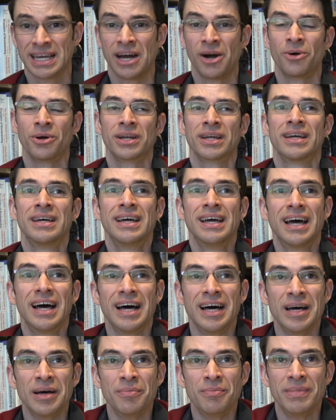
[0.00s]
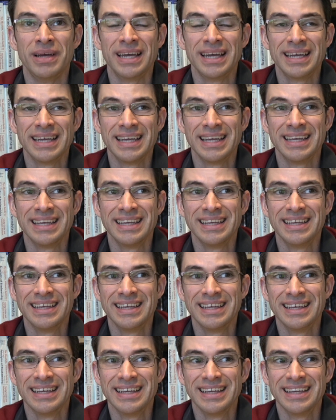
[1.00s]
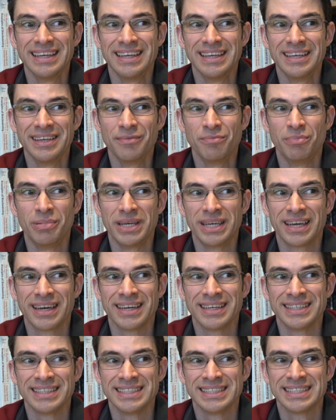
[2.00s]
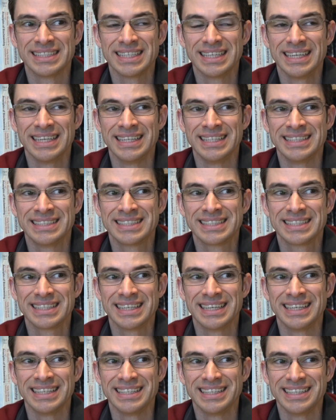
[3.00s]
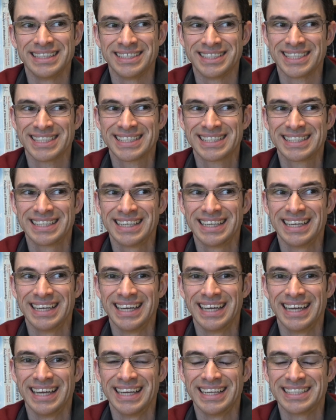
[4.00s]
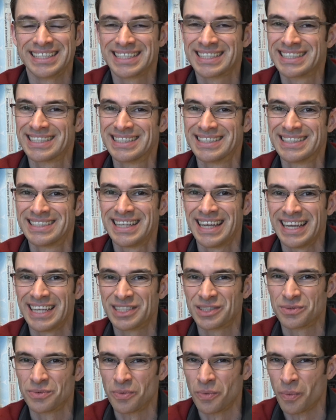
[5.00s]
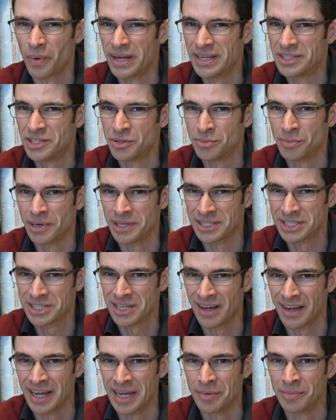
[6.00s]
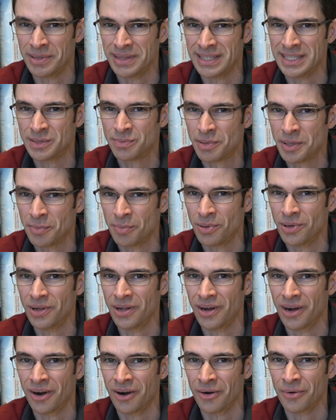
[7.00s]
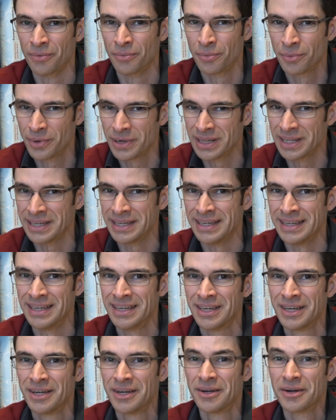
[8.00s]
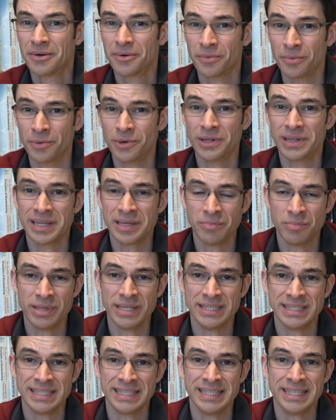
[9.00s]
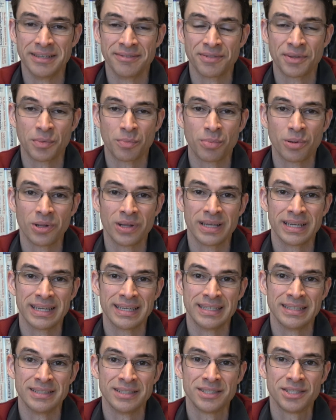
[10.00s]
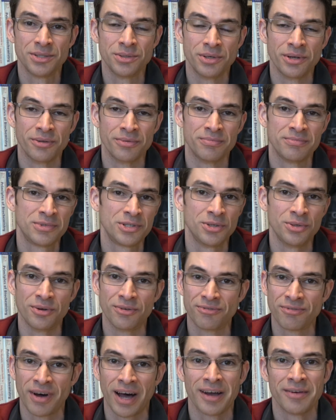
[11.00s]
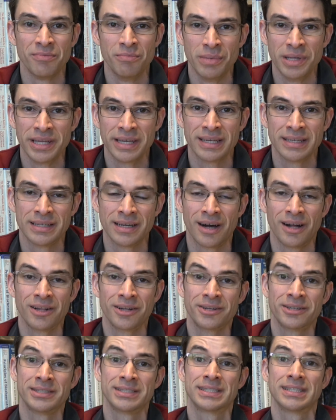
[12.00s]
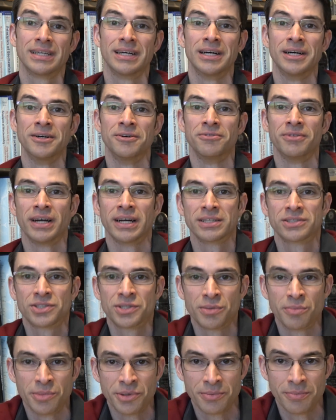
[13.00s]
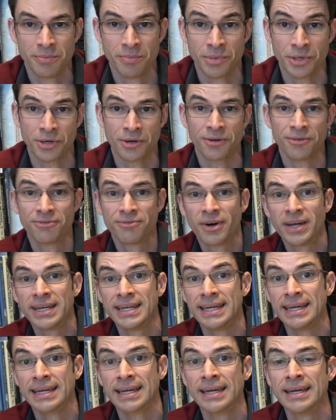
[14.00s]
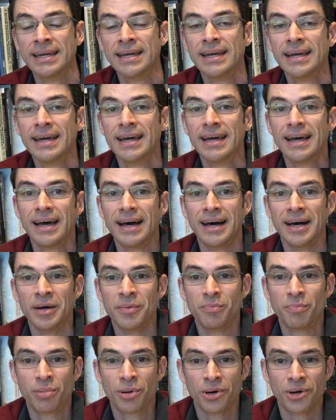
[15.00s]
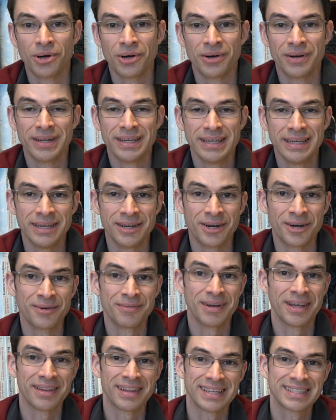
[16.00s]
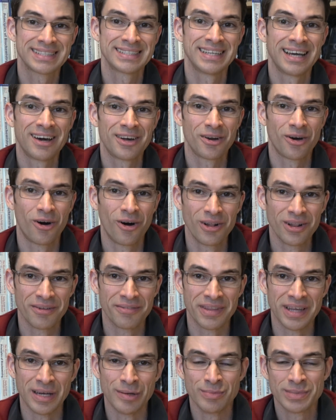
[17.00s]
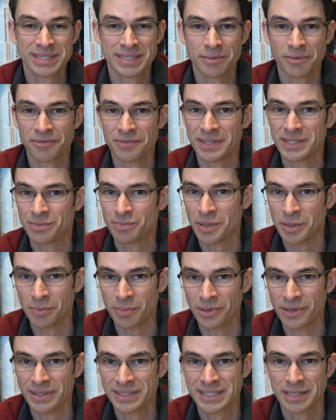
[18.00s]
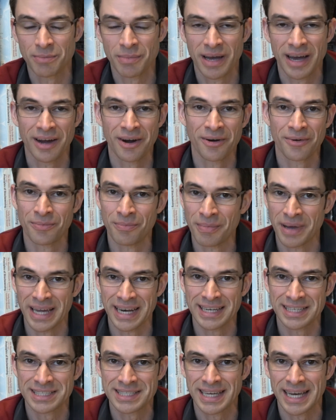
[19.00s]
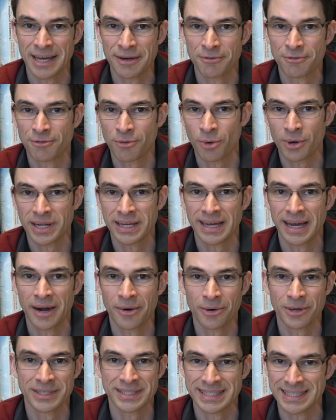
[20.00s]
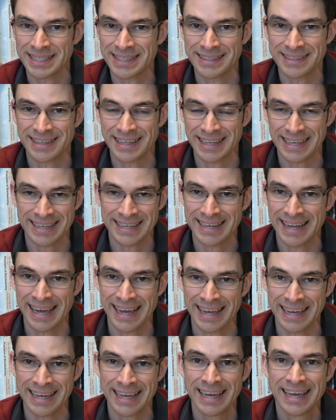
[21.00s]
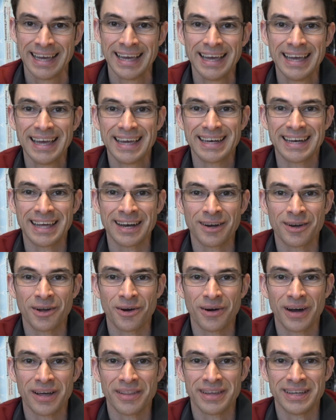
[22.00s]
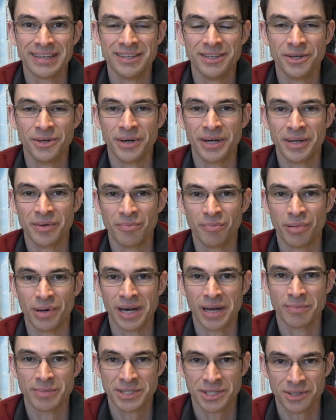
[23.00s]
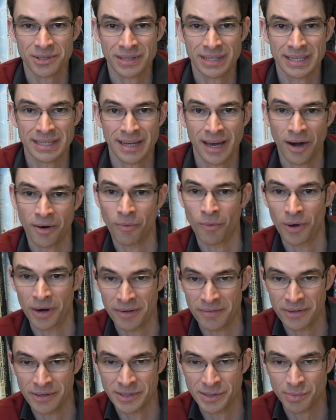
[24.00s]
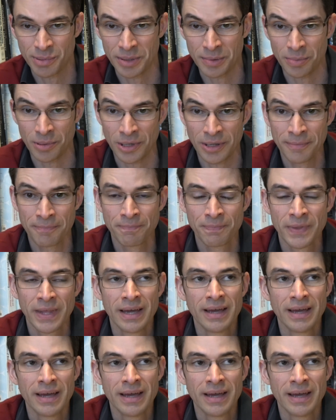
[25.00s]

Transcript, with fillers: out, um, because it, it it just it just takes way too much time, and these people are really really busy if they're pulling in two to two to five million dollars of extramural funding uh, per year. Now, that's not all of them. Some of these people somehow manage to have 40 hours in a, in a day, and I don't know how they do it, but I'm certainly not one of those people.